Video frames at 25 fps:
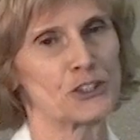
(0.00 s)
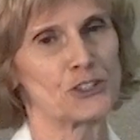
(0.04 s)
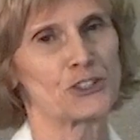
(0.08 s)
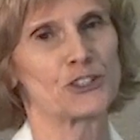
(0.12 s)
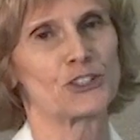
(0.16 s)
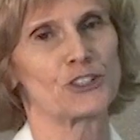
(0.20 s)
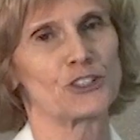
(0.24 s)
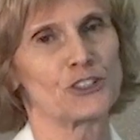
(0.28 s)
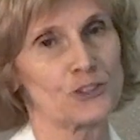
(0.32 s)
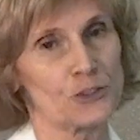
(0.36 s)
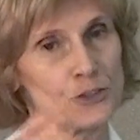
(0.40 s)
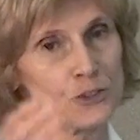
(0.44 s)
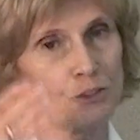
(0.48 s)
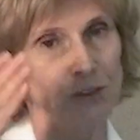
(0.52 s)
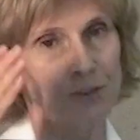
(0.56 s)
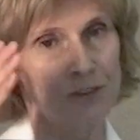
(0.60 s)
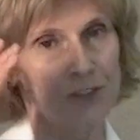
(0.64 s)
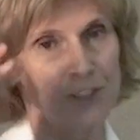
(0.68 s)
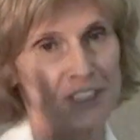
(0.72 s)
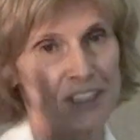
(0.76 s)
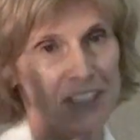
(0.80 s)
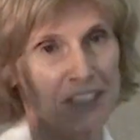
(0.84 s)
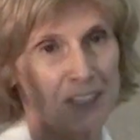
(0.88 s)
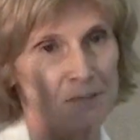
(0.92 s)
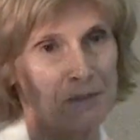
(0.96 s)
versus oh
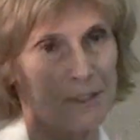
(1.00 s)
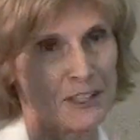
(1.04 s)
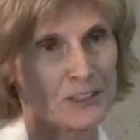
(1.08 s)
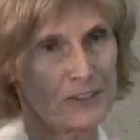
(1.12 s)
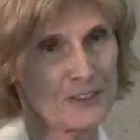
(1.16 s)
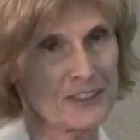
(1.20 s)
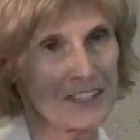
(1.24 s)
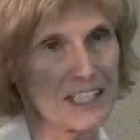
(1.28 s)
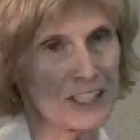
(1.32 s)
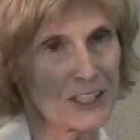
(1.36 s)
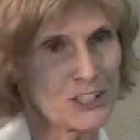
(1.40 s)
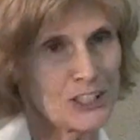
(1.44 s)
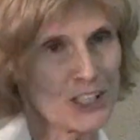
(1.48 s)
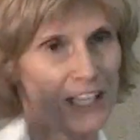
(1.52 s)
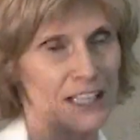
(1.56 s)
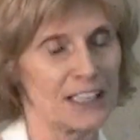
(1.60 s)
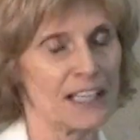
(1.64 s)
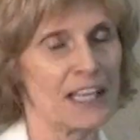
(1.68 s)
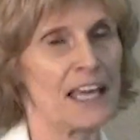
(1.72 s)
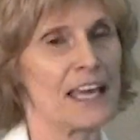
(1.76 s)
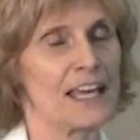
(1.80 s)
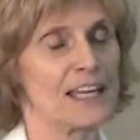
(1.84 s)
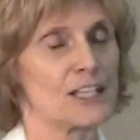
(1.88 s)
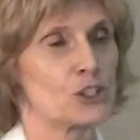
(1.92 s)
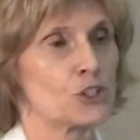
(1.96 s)
for six months for that
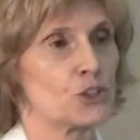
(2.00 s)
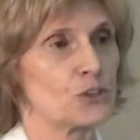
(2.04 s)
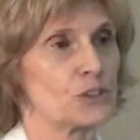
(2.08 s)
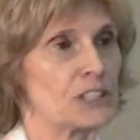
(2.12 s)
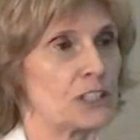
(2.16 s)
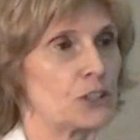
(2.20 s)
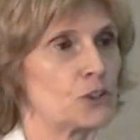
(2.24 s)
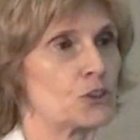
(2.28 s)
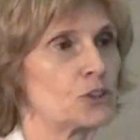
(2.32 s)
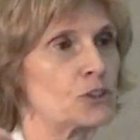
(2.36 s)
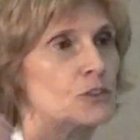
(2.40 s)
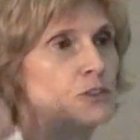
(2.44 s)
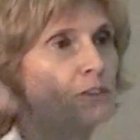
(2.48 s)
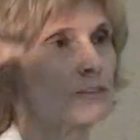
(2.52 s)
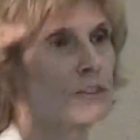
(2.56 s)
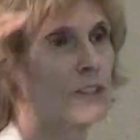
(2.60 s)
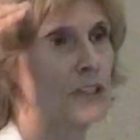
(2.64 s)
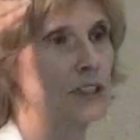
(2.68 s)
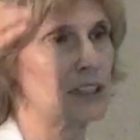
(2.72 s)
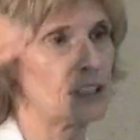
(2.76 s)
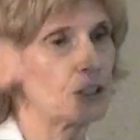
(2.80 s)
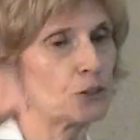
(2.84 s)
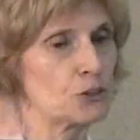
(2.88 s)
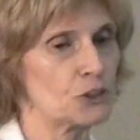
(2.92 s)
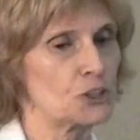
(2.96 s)
child. So they
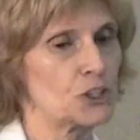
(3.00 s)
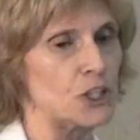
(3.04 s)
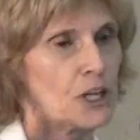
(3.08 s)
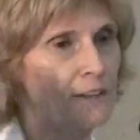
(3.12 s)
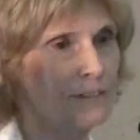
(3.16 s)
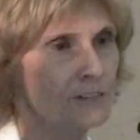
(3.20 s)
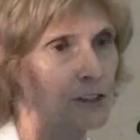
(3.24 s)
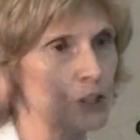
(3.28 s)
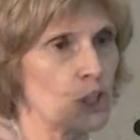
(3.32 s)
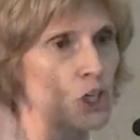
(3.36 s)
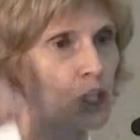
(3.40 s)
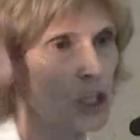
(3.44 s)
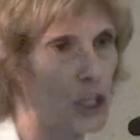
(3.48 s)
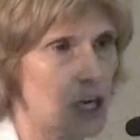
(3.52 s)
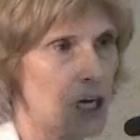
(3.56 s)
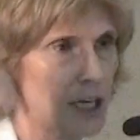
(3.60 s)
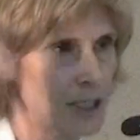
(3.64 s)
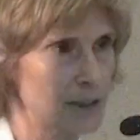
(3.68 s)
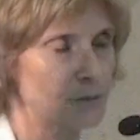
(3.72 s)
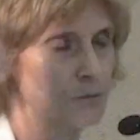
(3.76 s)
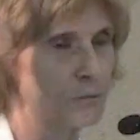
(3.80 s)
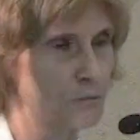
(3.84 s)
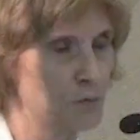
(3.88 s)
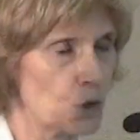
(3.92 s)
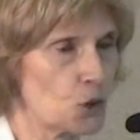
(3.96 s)
could they could cover a
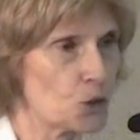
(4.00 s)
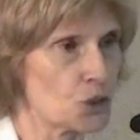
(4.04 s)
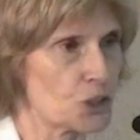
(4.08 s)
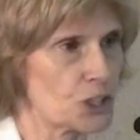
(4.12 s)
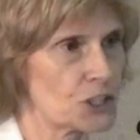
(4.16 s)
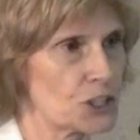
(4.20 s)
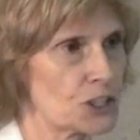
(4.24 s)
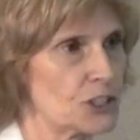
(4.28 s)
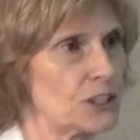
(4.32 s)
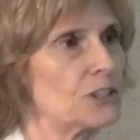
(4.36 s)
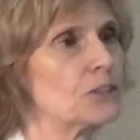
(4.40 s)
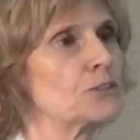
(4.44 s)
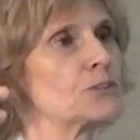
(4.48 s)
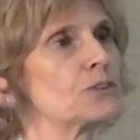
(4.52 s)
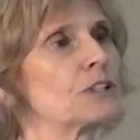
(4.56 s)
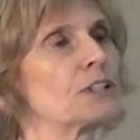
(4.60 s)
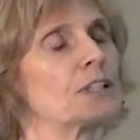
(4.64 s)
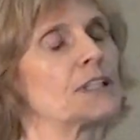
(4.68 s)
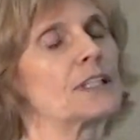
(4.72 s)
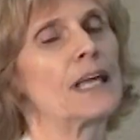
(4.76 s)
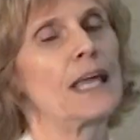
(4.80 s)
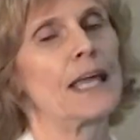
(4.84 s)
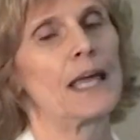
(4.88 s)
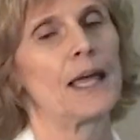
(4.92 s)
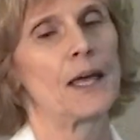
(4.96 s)
lot more
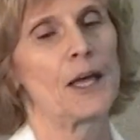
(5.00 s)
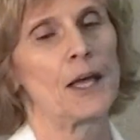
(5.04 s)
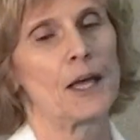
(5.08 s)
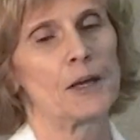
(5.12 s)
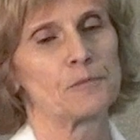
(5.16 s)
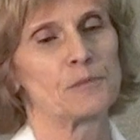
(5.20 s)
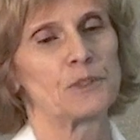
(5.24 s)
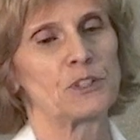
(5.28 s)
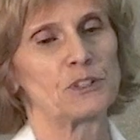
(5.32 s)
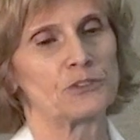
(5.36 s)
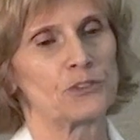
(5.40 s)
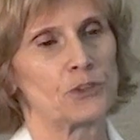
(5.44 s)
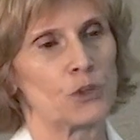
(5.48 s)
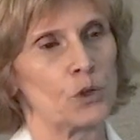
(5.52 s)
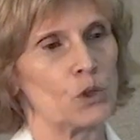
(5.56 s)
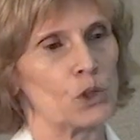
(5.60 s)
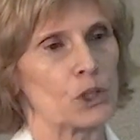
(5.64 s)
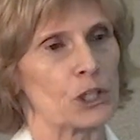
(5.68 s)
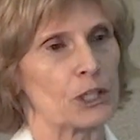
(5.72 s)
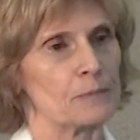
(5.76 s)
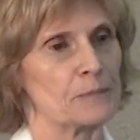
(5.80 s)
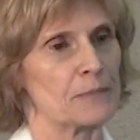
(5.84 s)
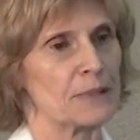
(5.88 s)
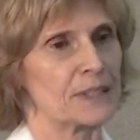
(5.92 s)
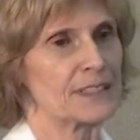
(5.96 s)
children
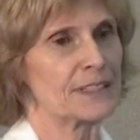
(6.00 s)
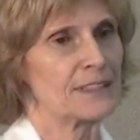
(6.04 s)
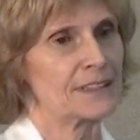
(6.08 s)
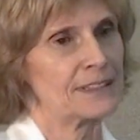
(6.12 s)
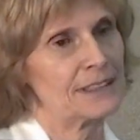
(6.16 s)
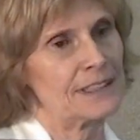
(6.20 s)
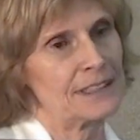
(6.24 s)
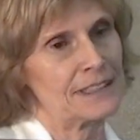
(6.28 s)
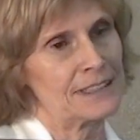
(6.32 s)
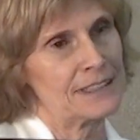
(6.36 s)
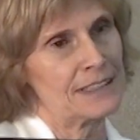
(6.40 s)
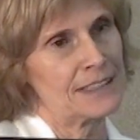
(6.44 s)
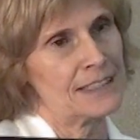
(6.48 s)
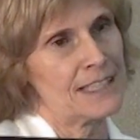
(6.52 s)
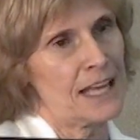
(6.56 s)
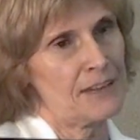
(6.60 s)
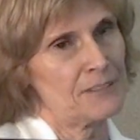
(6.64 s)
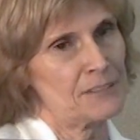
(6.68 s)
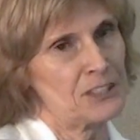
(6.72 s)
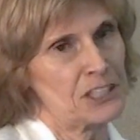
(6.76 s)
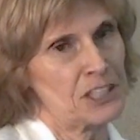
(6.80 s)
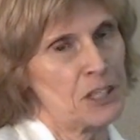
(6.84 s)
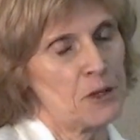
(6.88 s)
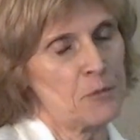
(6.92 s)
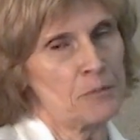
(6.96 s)
before, but they didn't
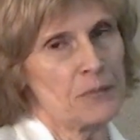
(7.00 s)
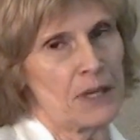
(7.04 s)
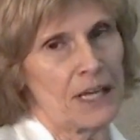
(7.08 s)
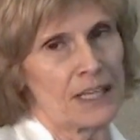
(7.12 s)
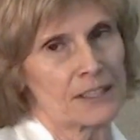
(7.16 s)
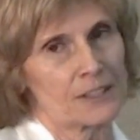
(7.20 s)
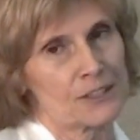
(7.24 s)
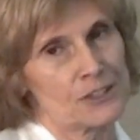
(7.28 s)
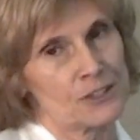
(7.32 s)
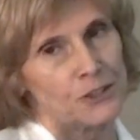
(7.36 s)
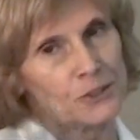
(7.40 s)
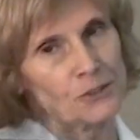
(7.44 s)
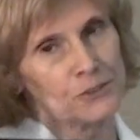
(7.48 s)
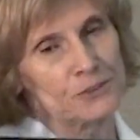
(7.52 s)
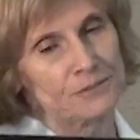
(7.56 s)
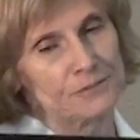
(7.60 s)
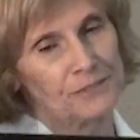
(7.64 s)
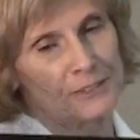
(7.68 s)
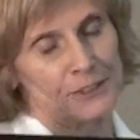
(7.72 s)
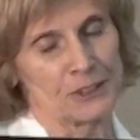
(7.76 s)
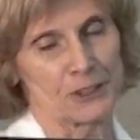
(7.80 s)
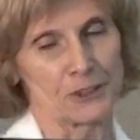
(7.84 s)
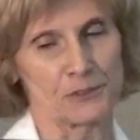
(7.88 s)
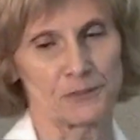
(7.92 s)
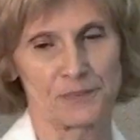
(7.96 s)
have any impact. So,
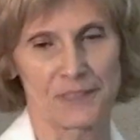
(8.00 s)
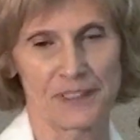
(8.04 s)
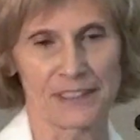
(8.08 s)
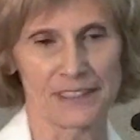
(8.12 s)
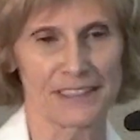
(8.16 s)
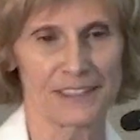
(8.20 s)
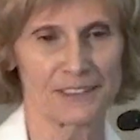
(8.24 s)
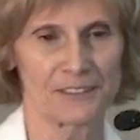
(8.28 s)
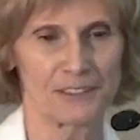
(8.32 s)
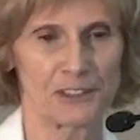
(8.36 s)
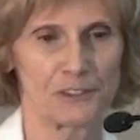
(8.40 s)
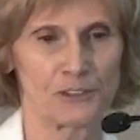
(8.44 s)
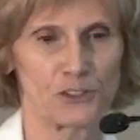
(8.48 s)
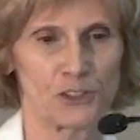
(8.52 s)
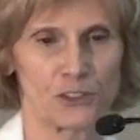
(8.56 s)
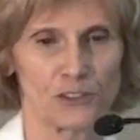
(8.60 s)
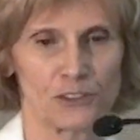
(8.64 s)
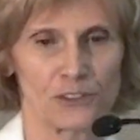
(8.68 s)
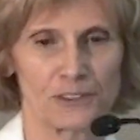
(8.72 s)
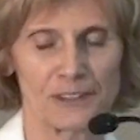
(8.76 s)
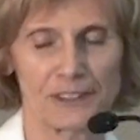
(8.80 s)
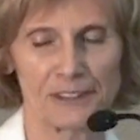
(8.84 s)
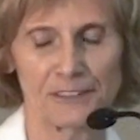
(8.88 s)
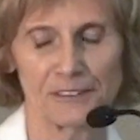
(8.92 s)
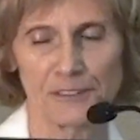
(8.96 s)
you know, if
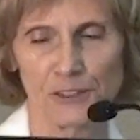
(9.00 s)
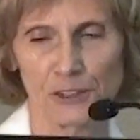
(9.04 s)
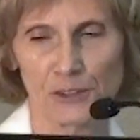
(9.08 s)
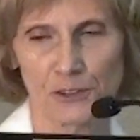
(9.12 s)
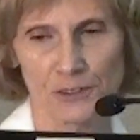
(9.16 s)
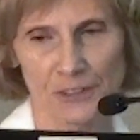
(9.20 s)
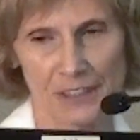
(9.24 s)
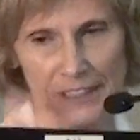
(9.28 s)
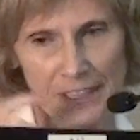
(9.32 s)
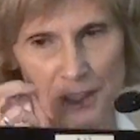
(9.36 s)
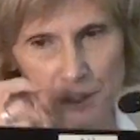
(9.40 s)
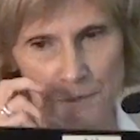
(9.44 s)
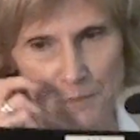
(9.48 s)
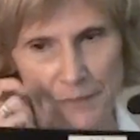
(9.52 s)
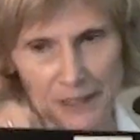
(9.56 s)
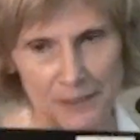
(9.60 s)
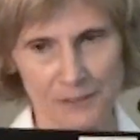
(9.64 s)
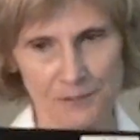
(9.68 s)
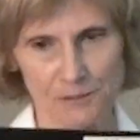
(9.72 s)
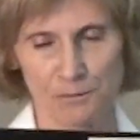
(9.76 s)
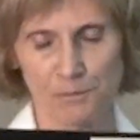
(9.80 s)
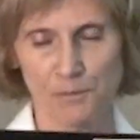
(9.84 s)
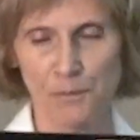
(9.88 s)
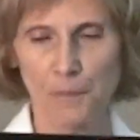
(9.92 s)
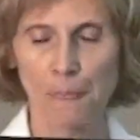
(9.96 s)
you, if you think
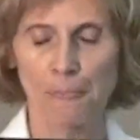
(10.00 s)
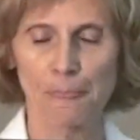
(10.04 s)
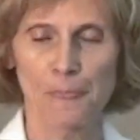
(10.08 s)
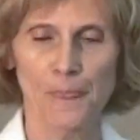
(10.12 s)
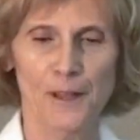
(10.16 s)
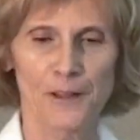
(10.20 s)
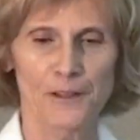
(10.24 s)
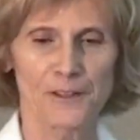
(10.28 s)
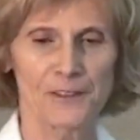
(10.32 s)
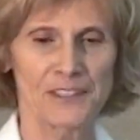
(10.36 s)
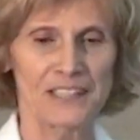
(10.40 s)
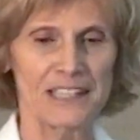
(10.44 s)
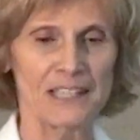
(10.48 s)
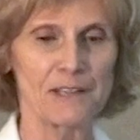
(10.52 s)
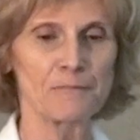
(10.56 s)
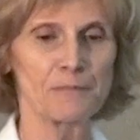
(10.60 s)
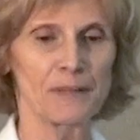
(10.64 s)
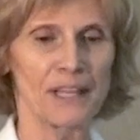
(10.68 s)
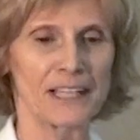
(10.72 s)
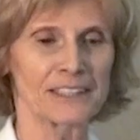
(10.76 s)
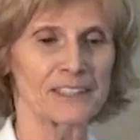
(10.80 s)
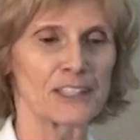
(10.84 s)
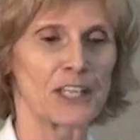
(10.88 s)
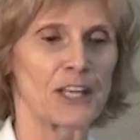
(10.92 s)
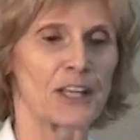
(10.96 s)
about the, the
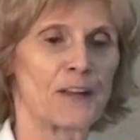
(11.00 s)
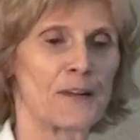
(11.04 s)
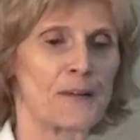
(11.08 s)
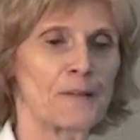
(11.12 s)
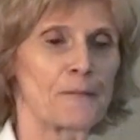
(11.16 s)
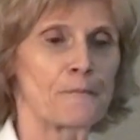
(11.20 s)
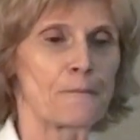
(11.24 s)
impact,